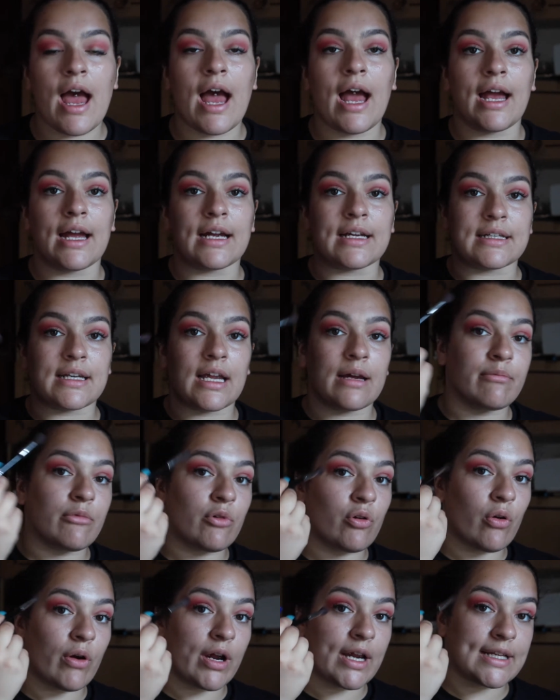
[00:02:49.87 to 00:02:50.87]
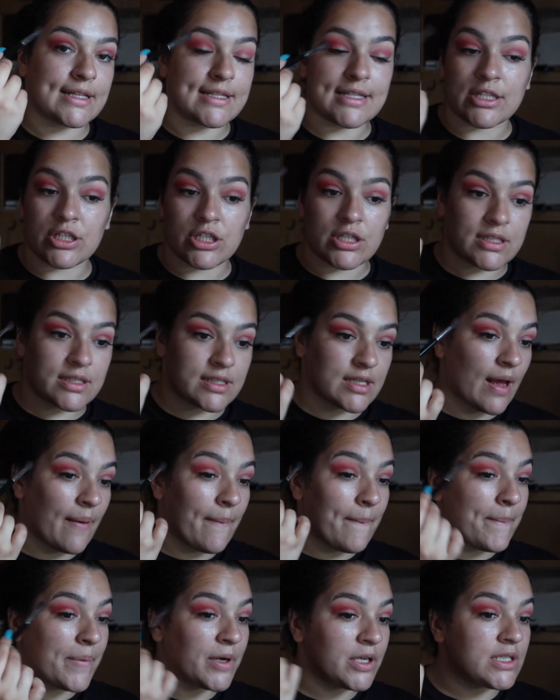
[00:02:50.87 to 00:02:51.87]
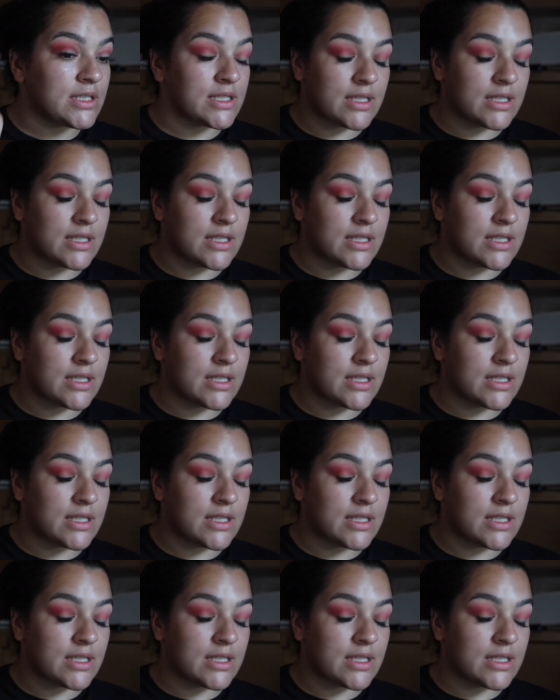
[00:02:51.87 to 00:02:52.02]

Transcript: and I'm going to just put